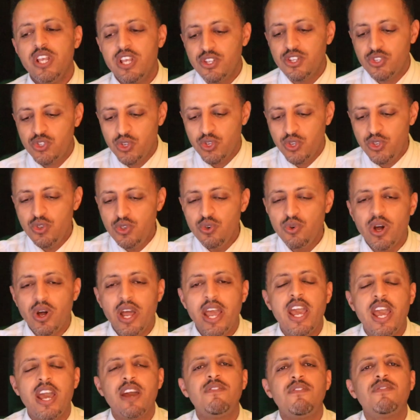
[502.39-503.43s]
so you'll
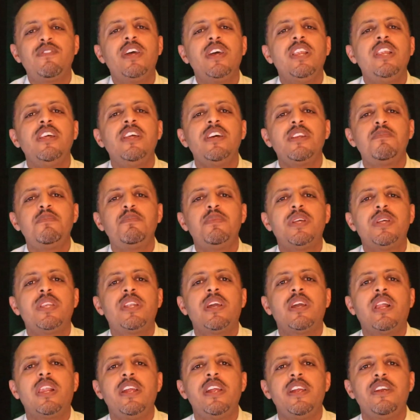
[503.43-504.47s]
have a little bit
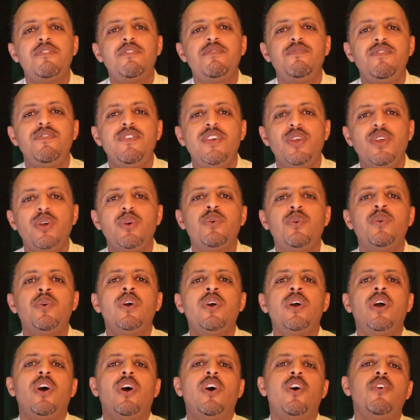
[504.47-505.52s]
clear view
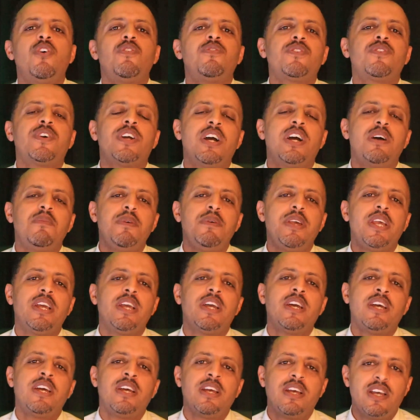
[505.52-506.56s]
of coming
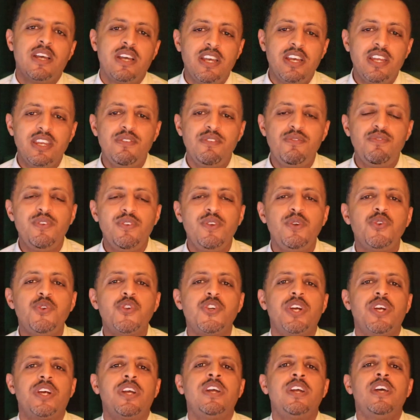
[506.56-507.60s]
in the
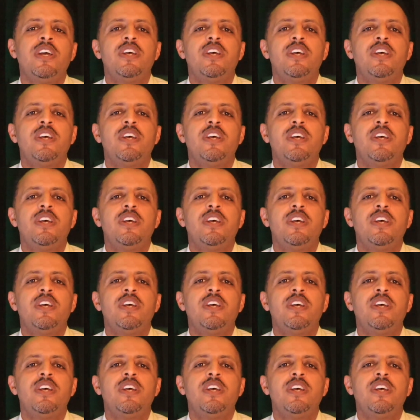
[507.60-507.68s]
future.